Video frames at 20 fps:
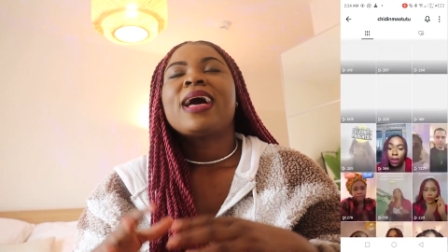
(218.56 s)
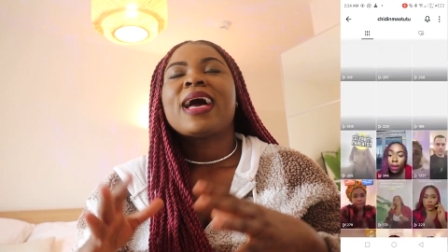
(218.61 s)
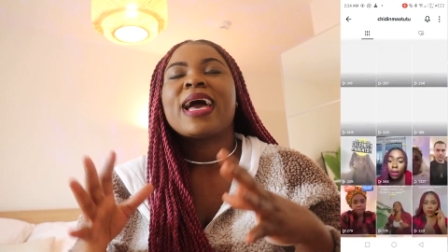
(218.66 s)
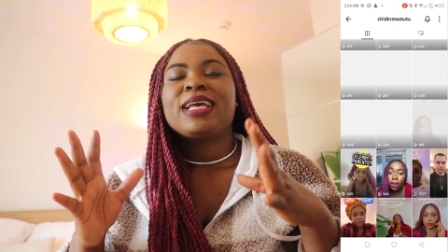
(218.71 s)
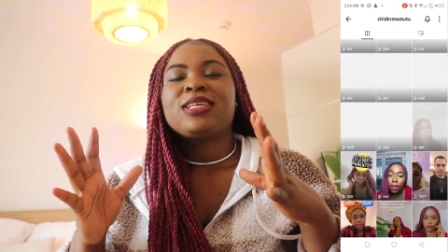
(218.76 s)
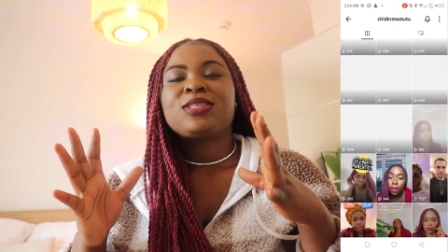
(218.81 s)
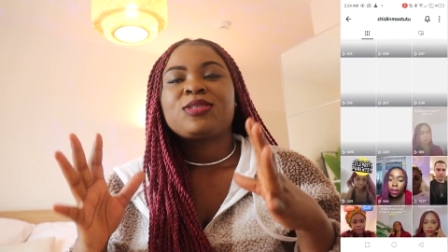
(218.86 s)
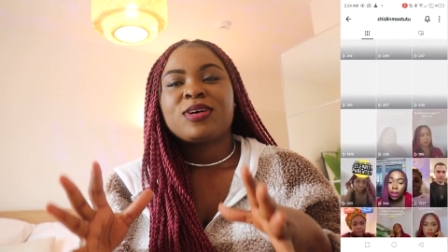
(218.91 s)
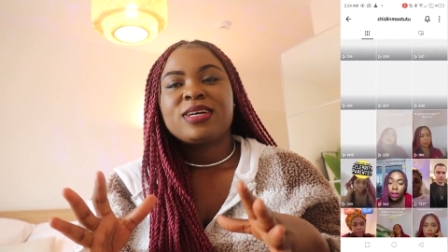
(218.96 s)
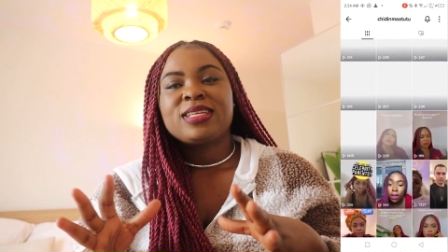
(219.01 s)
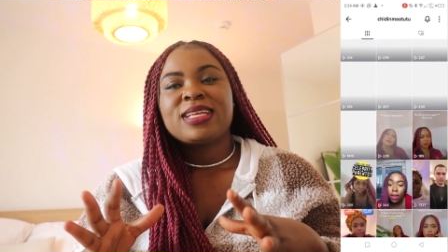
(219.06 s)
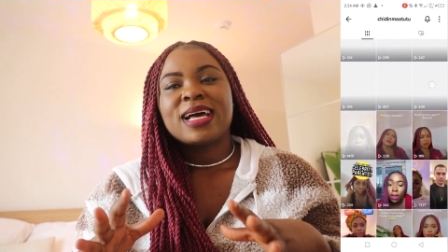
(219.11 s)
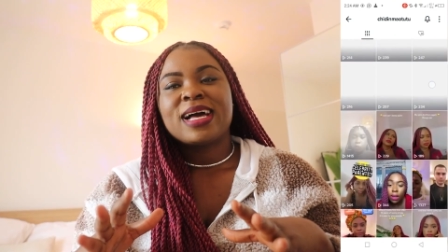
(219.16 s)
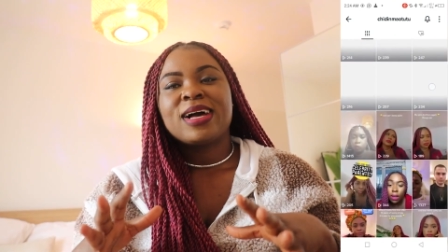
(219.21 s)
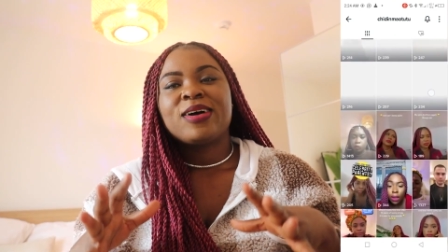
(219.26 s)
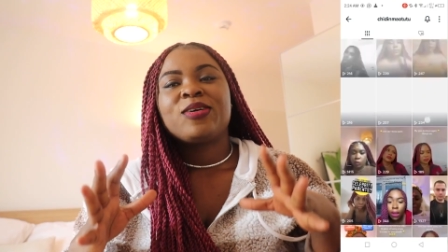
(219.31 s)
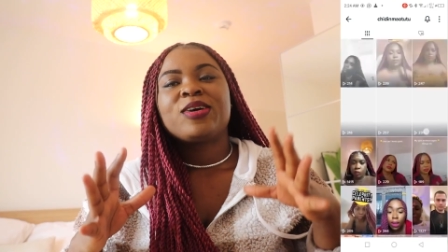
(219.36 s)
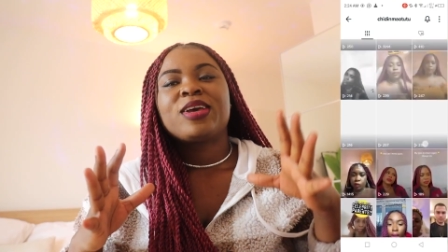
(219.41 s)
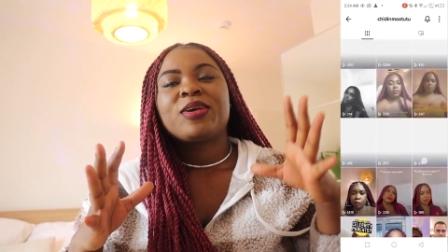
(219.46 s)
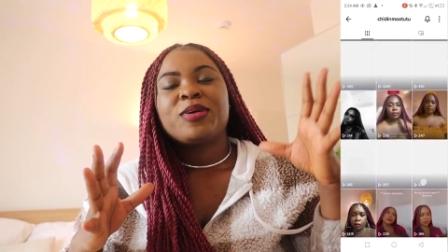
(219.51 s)
I saw
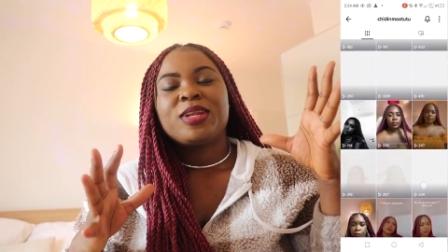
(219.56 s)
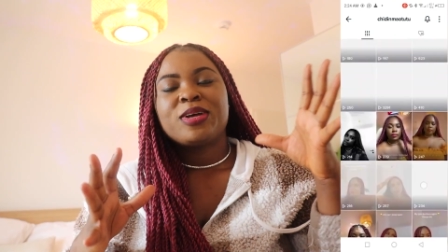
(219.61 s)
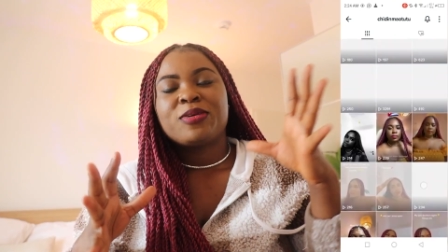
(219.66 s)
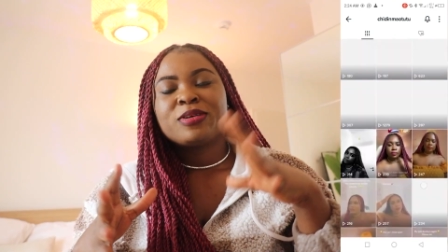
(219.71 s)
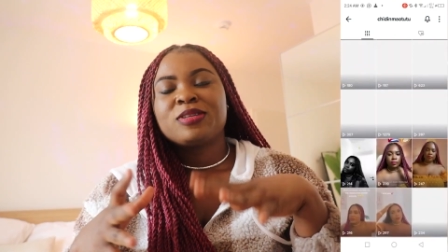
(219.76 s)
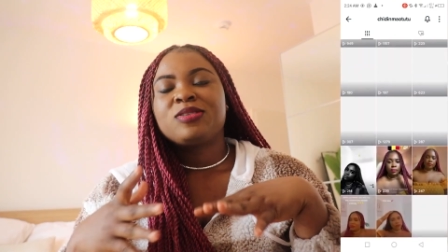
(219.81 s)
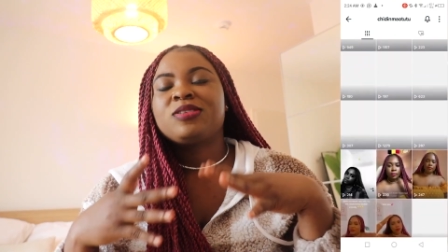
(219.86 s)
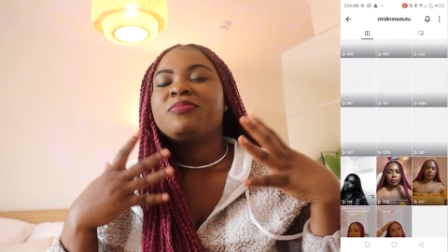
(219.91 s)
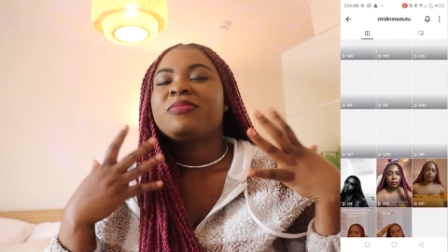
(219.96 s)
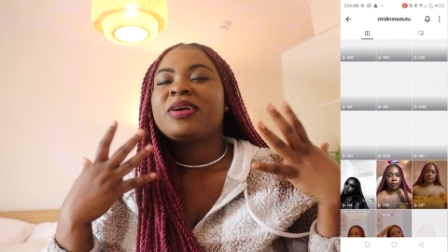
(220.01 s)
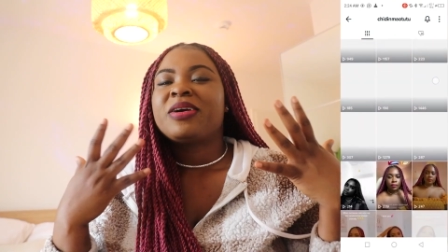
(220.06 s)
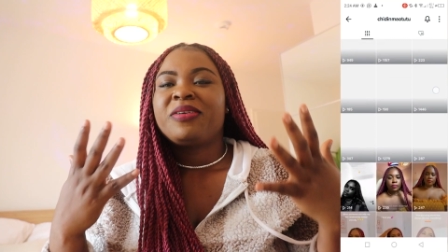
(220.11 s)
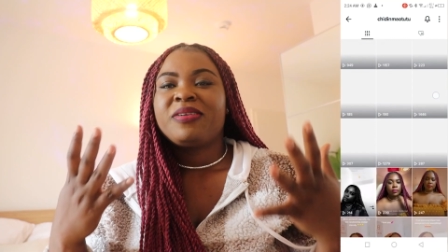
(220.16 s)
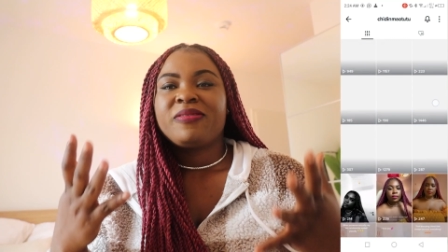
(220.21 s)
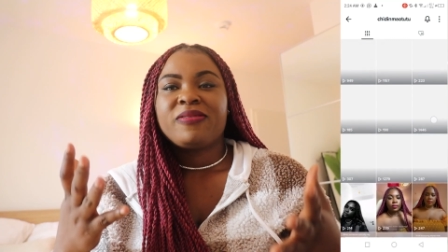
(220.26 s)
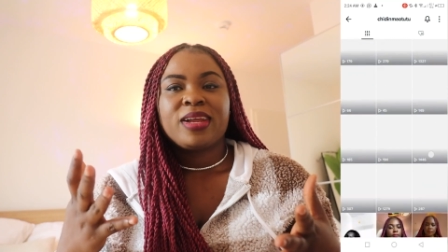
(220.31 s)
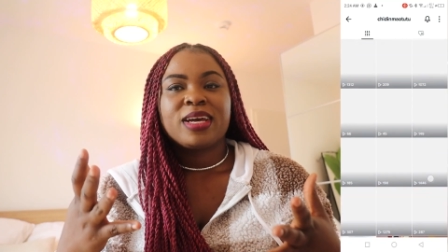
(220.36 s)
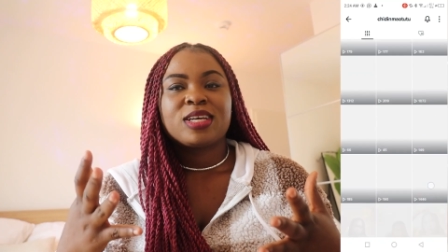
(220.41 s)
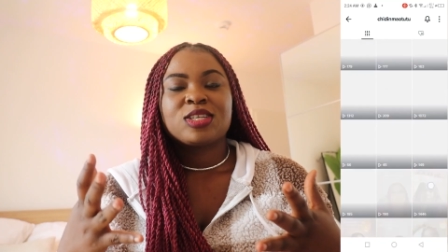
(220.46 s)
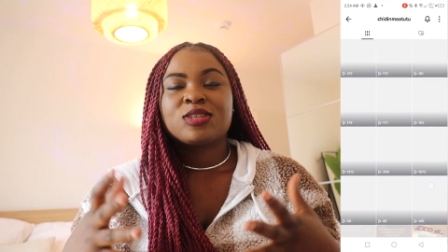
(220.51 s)
that, okay, when I was doing my
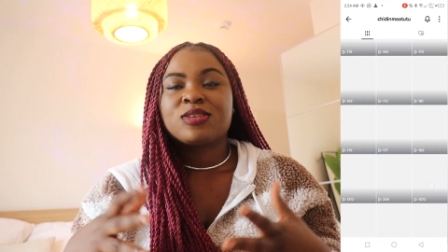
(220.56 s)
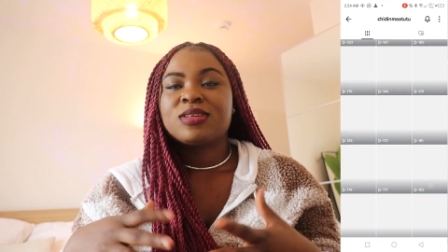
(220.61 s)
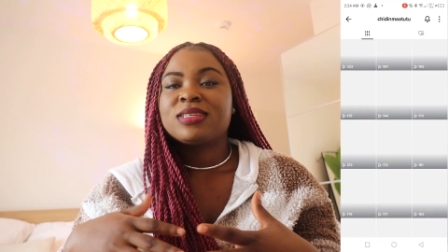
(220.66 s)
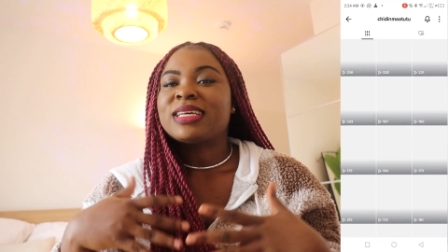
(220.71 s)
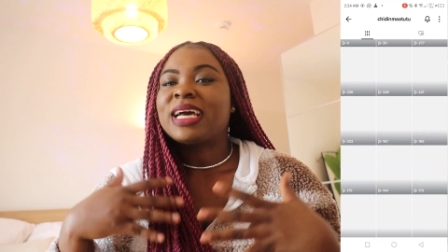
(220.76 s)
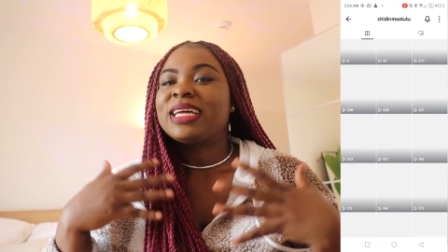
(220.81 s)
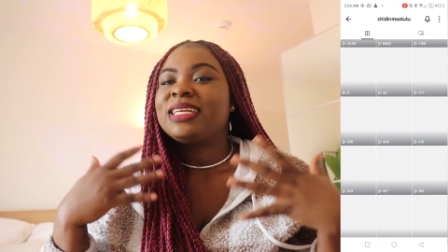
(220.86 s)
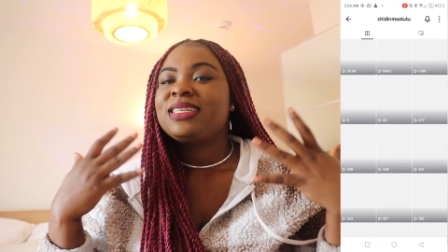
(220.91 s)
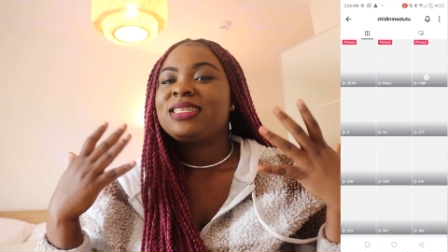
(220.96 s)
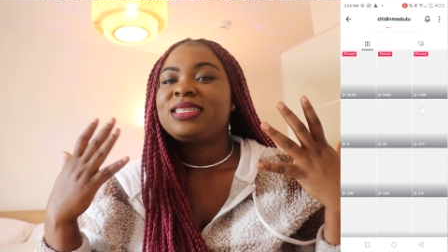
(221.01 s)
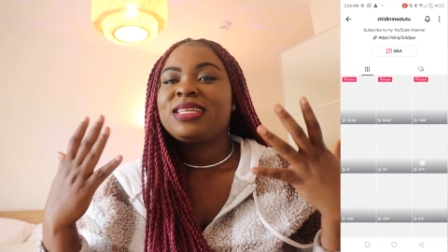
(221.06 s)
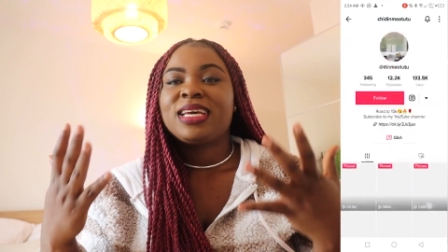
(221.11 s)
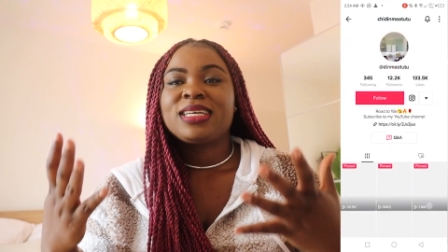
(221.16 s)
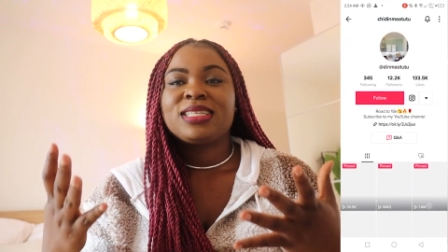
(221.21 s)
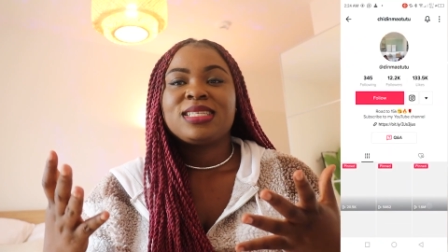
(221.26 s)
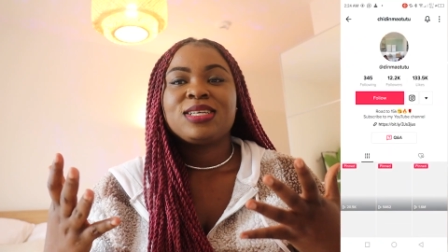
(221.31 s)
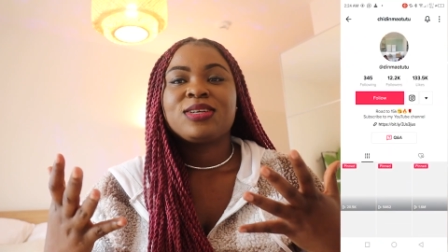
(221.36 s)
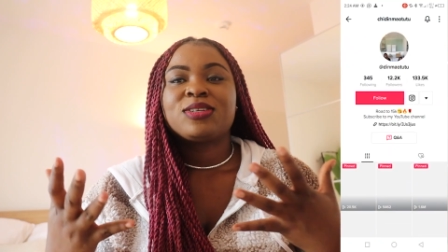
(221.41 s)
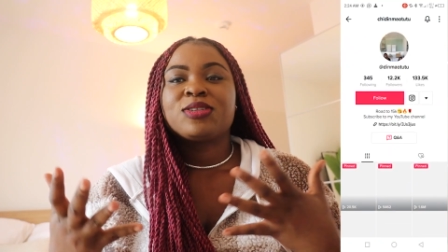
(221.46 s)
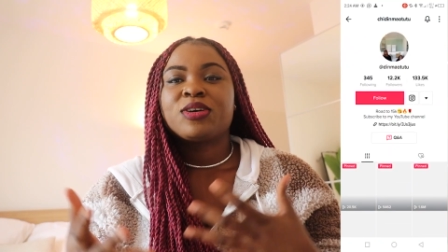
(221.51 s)
reflections, I didn't take
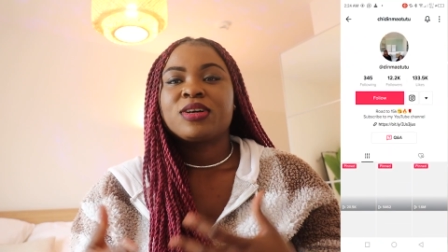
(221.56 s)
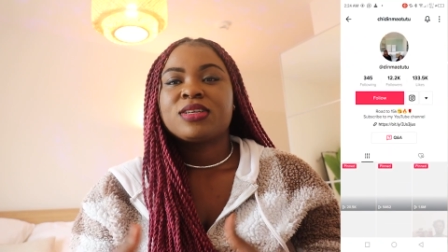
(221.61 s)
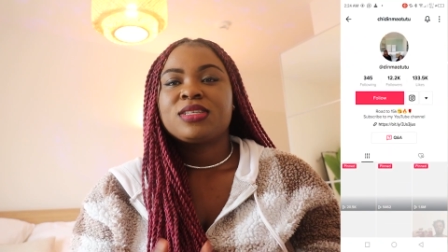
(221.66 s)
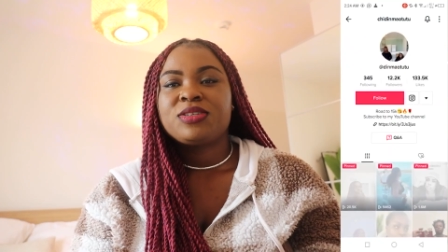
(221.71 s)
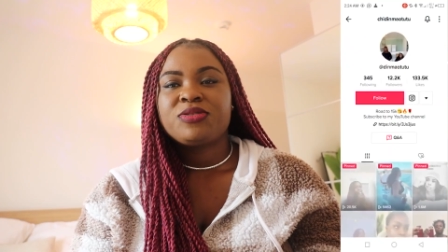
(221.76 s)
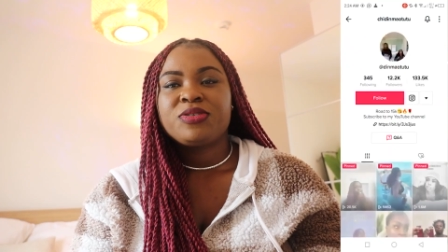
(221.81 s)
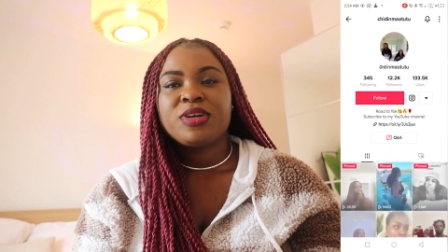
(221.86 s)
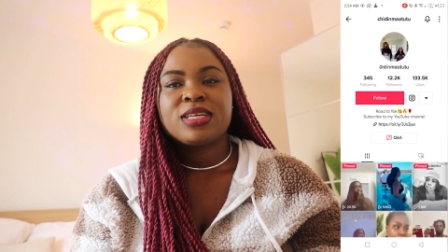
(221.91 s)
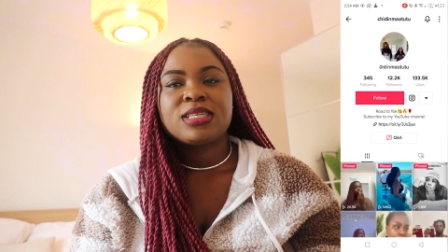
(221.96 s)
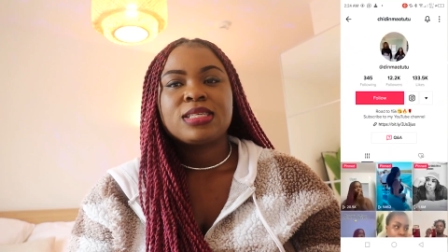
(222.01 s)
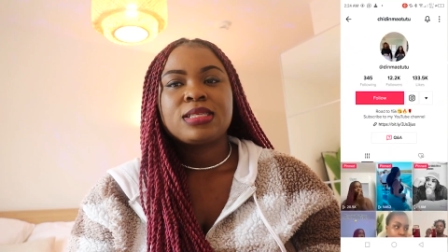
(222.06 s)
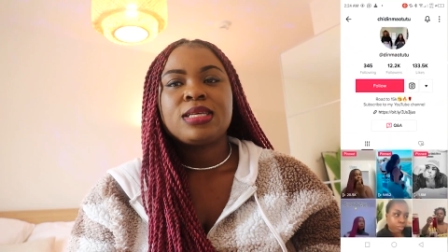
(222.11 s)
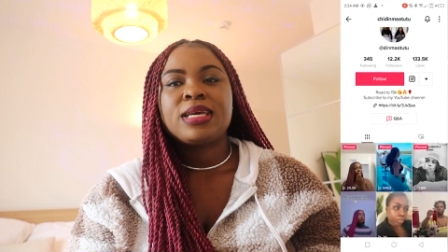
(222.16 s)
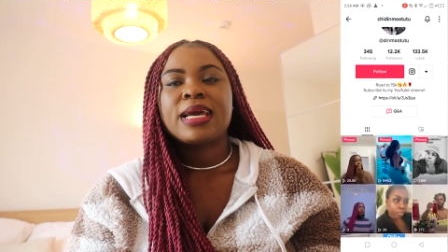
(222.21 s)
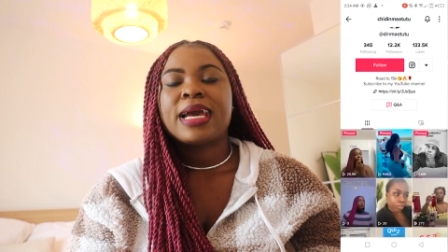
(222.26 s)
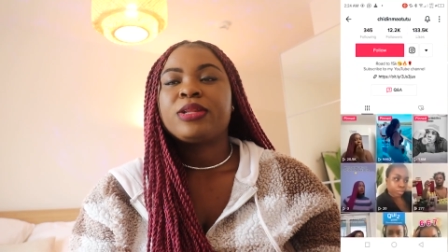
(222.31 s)
TikTok seriously.